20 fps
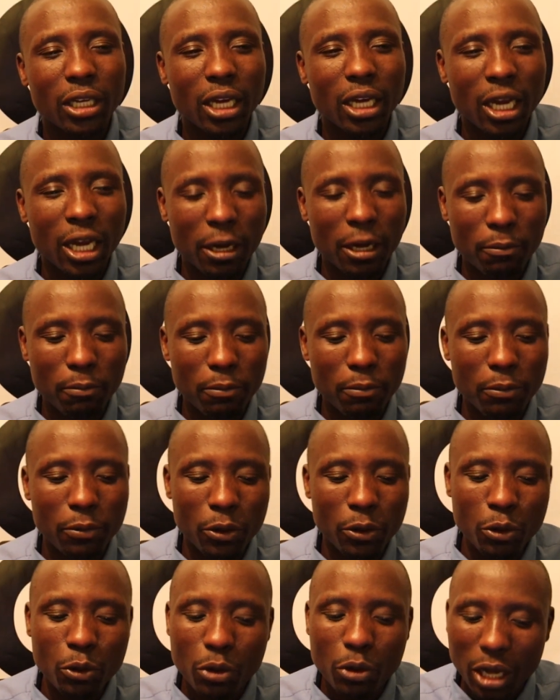uh,
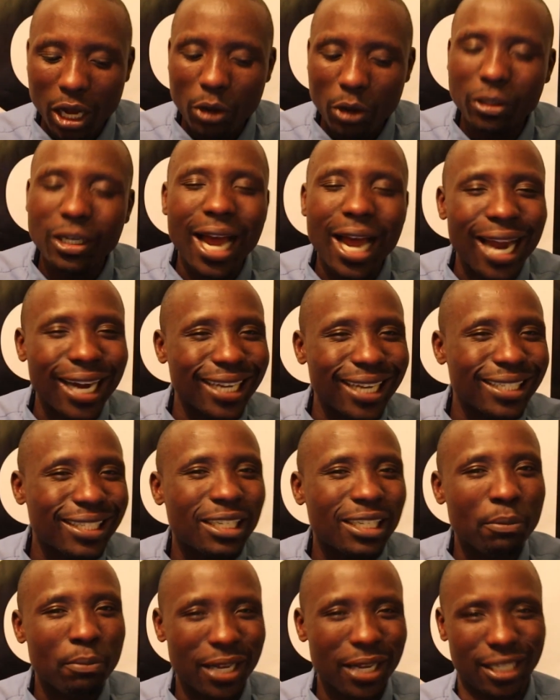you cannot
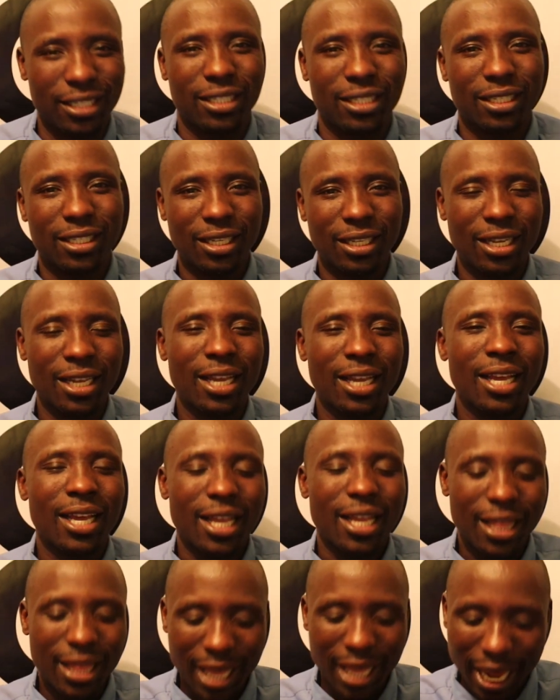underestimate
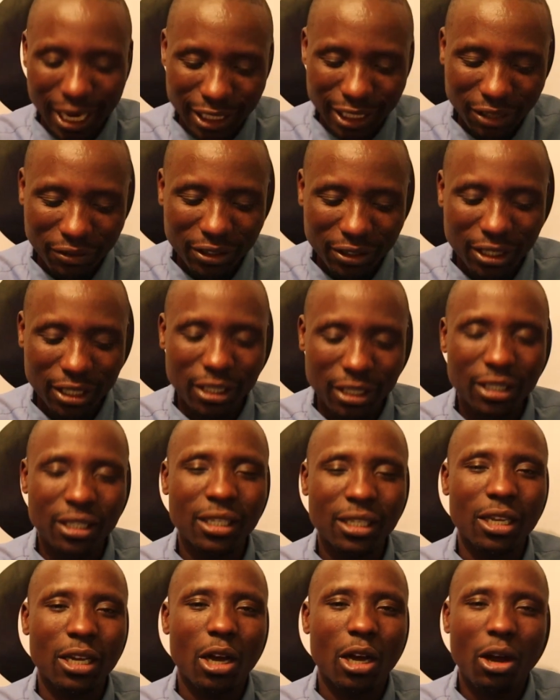the
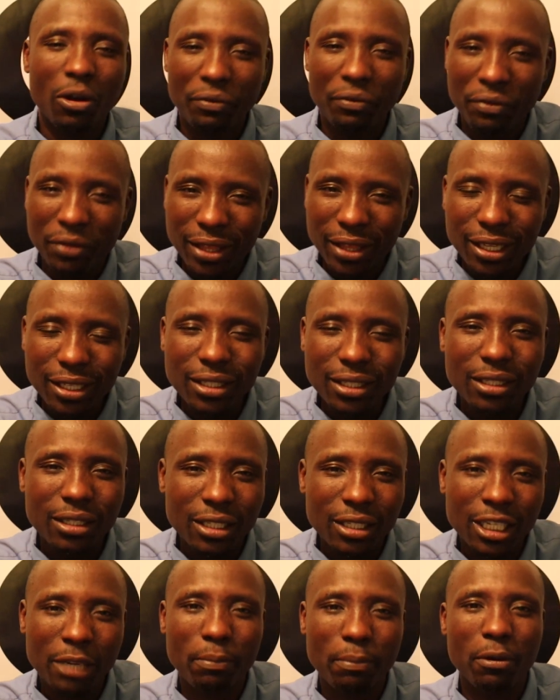activities of these
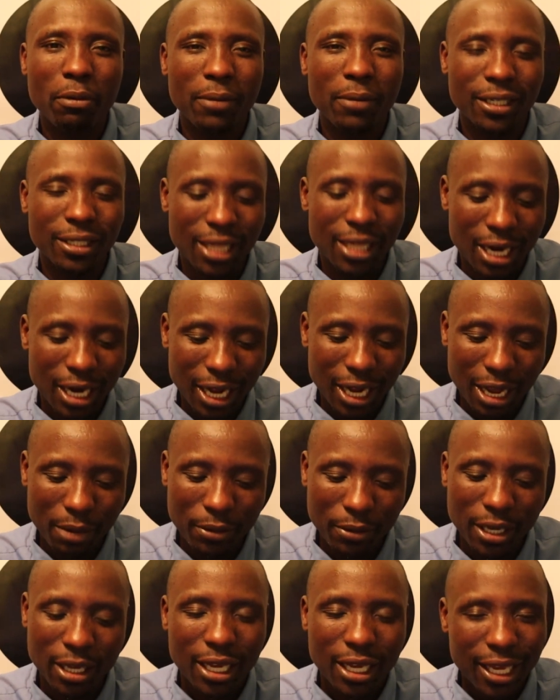diplomats that are
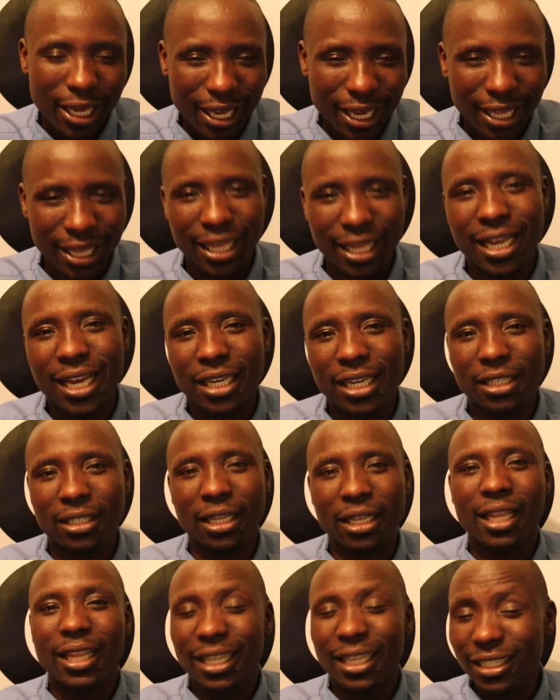coming in the
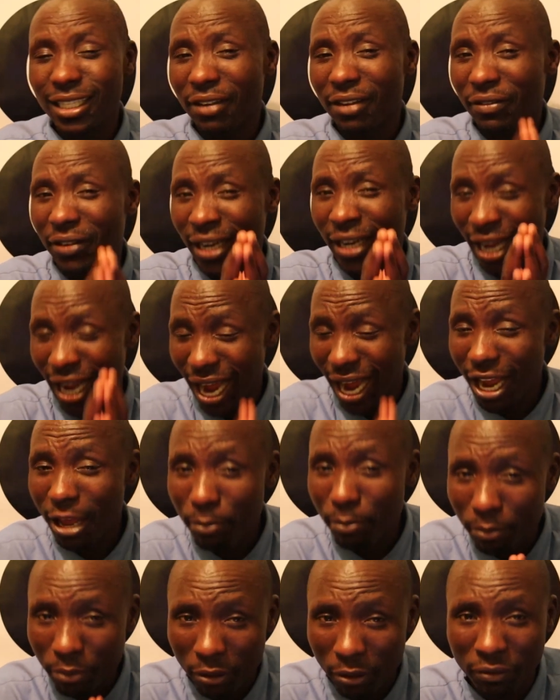country. These are very
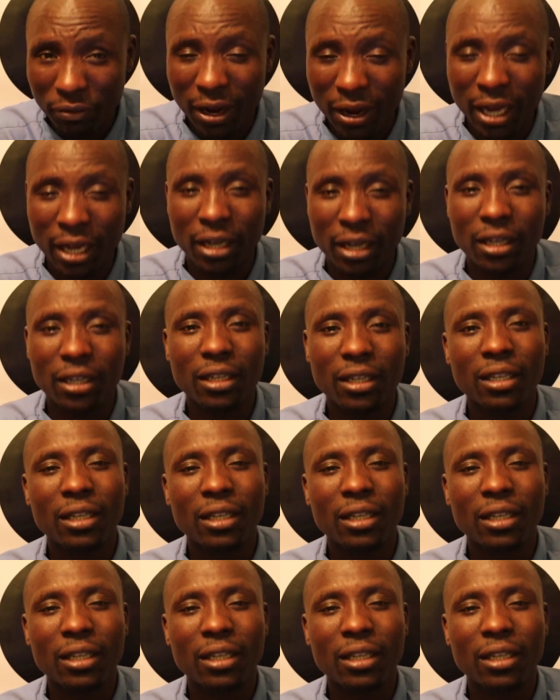high profile